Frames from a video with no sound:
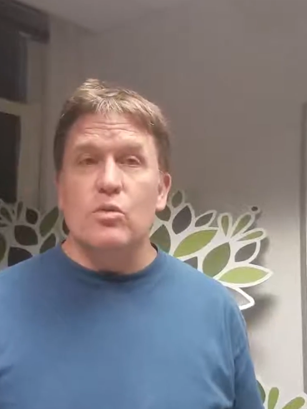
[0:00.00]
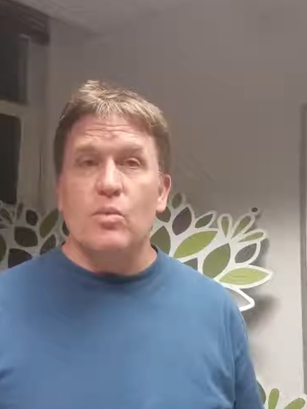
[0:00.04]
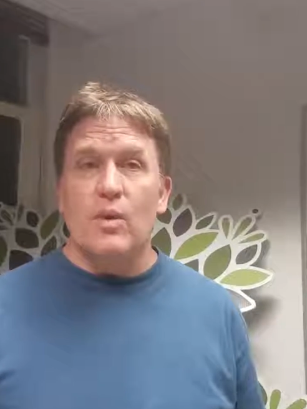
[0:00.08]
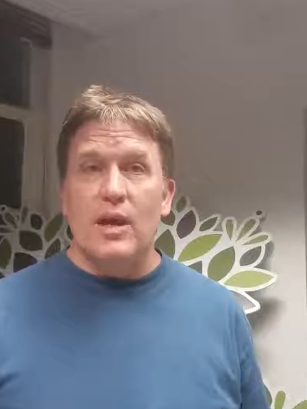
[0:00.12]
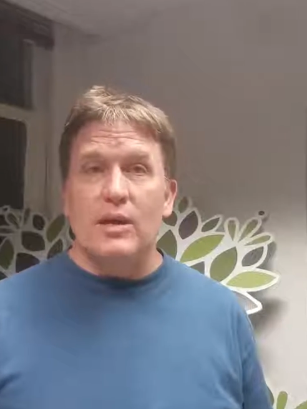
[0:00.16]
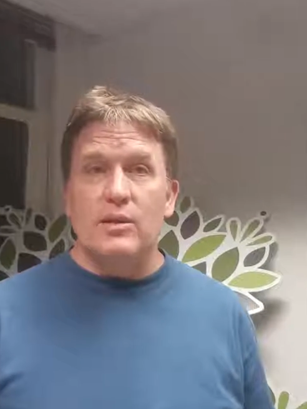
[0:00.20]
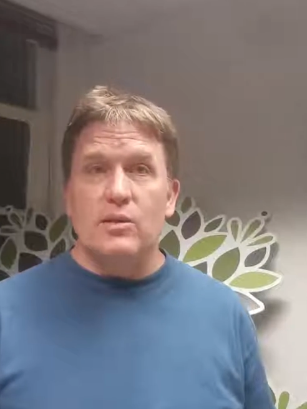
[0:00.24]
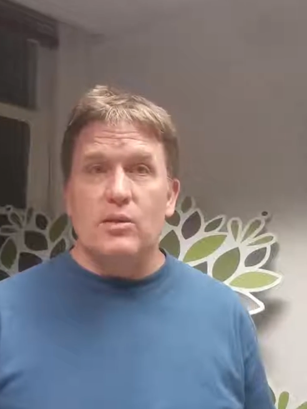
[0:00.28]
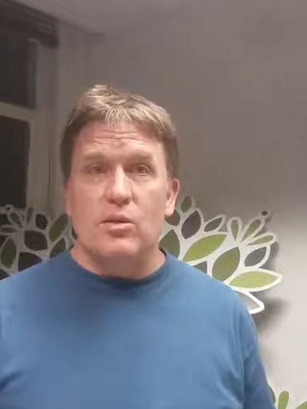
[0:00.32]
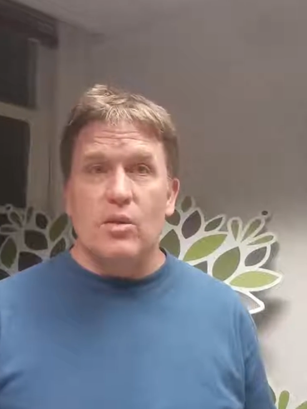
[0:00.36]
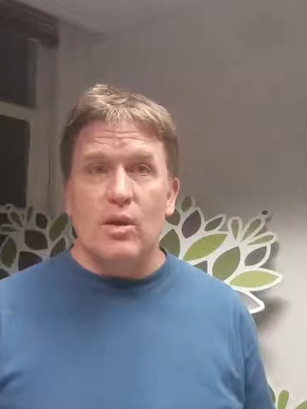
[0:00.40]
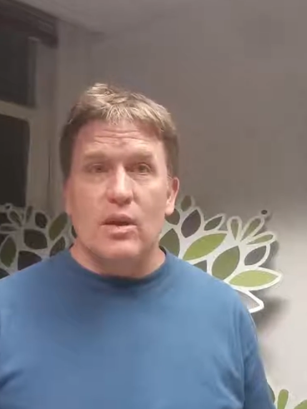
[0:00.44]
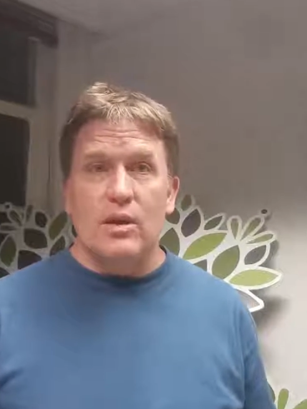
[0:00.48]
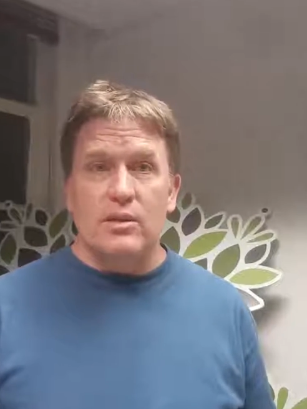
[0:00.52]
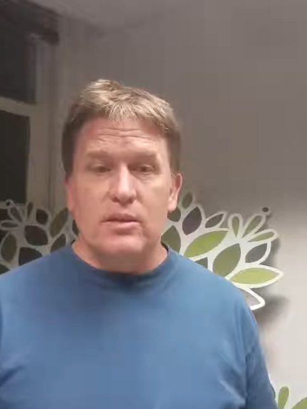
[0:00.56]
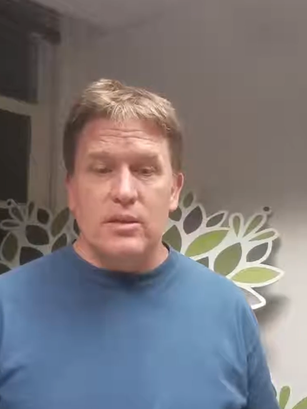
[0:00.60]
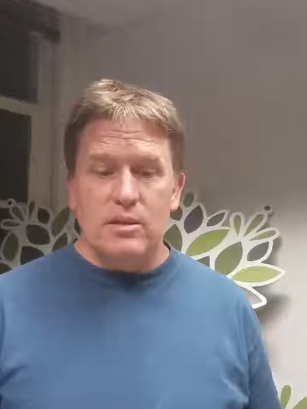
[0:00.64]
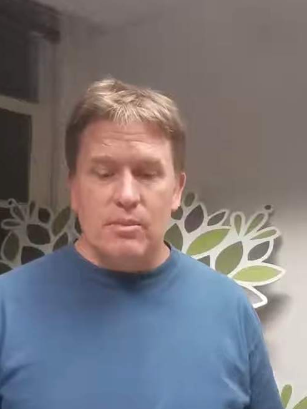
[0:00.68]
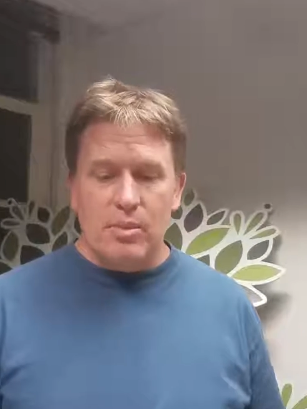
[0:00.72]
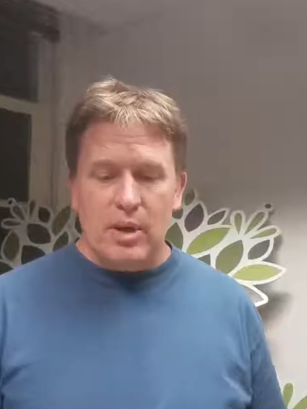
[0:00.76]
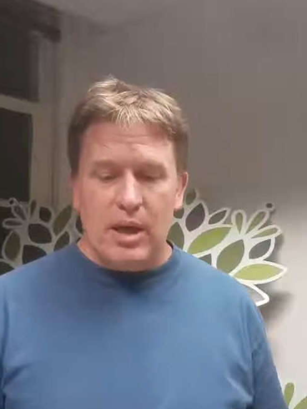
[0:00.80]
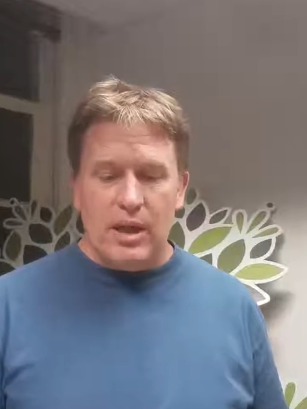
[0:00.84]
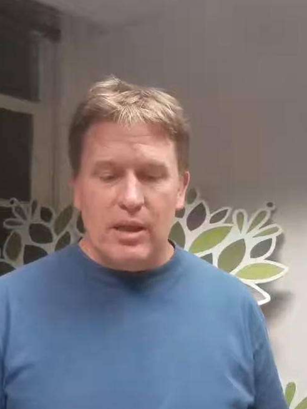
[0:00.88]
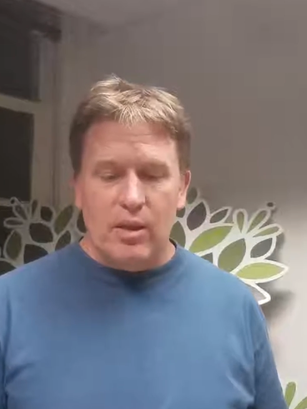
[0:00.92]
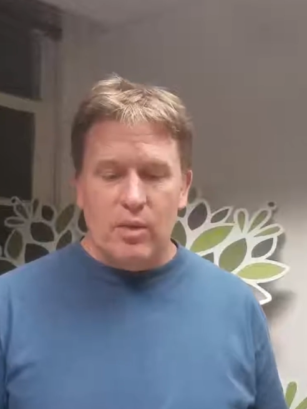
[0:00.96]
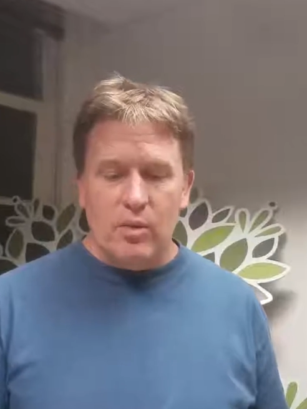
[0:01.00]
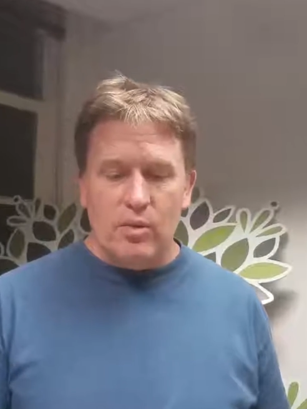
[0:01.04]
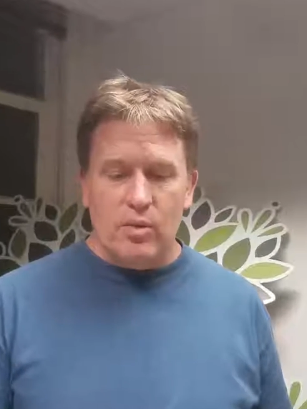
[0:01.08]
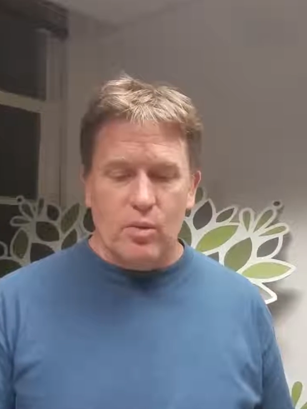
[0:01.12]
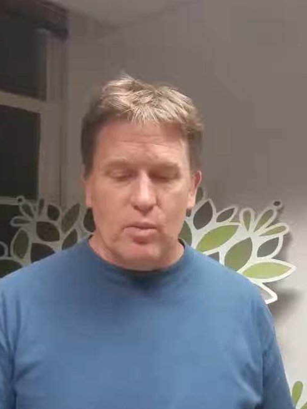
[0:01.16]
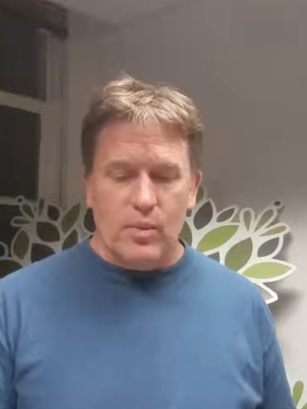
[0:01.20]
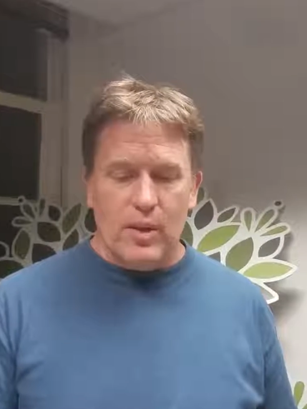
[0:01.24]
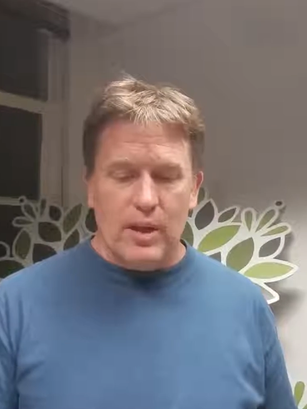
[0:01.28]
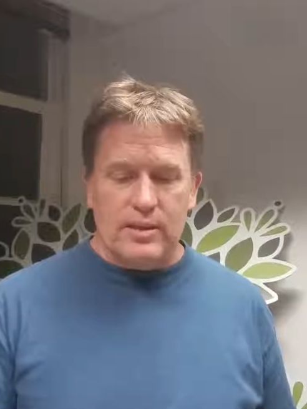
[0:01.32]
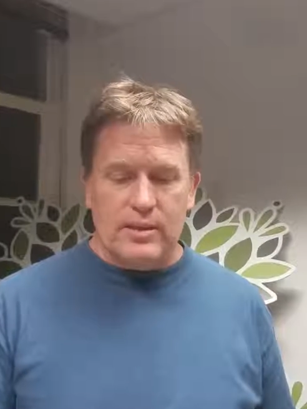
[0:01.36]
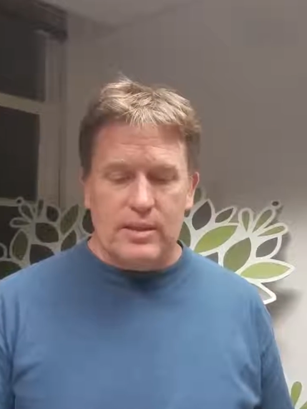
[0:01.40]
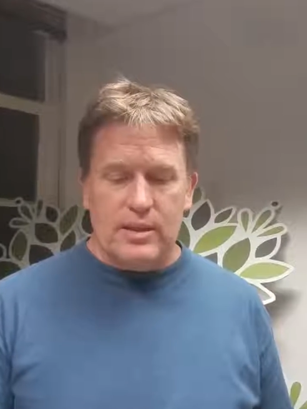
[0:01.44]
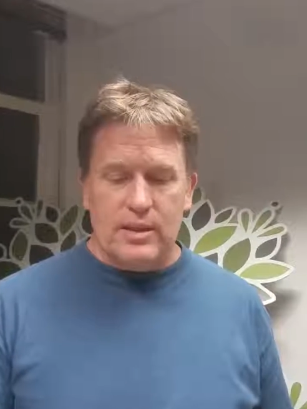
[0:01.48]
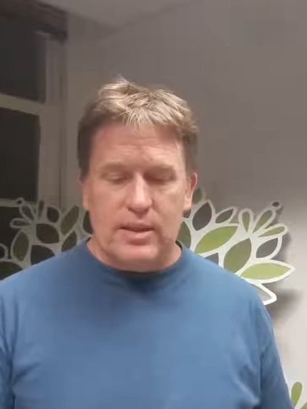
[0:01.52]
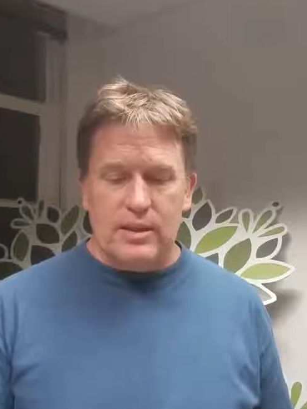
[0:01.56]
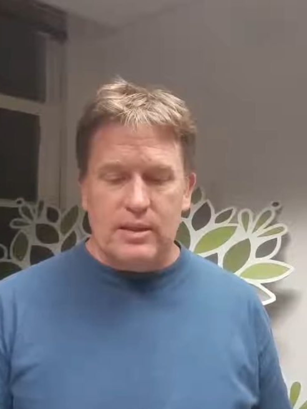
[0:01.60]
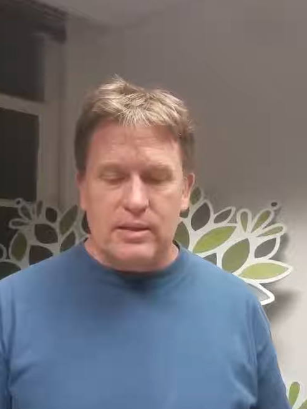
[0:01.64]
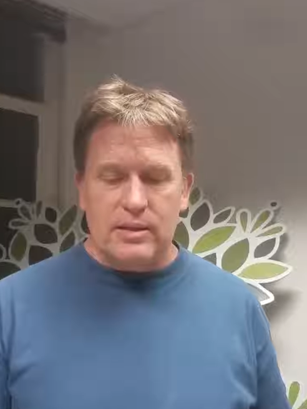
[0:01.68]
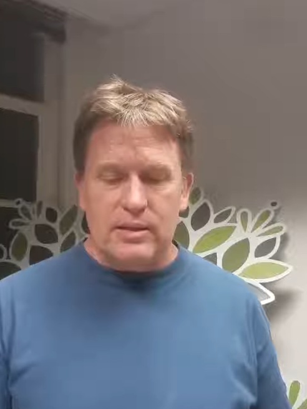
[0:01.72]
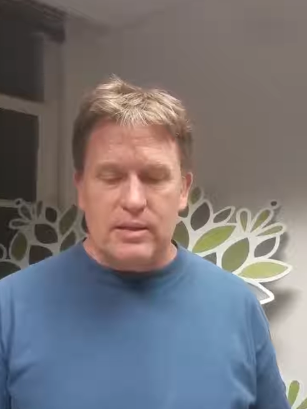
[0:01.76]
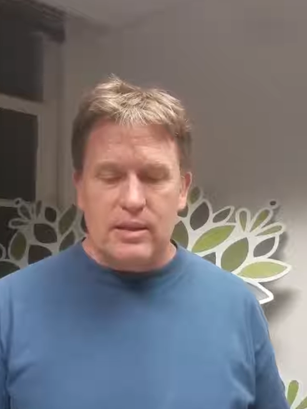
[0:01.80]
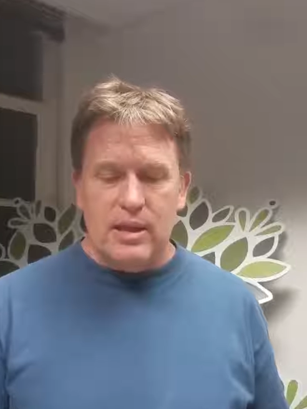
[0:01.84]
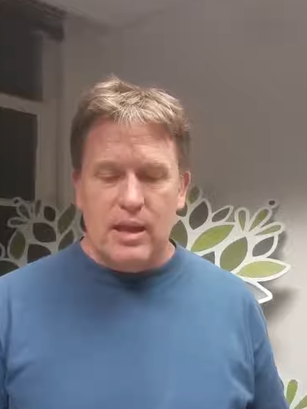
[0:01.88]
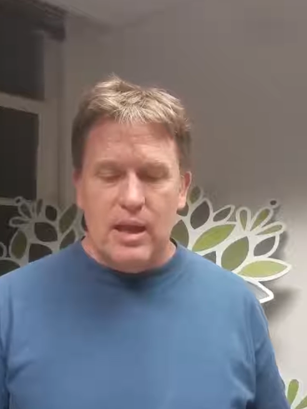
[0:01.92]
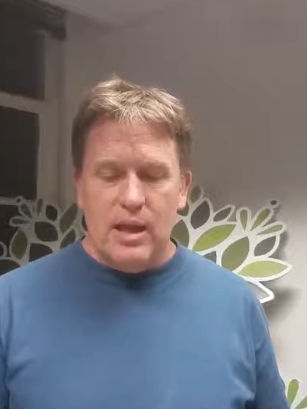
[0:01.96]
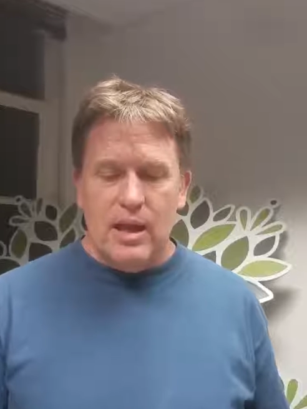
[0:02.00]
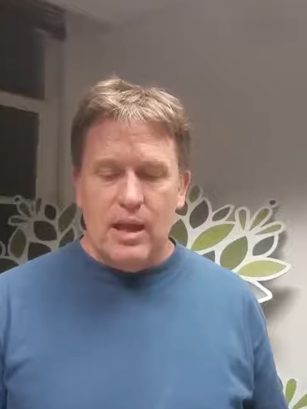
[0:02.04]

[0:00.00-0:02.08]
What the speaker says: restaurants, and by local residents.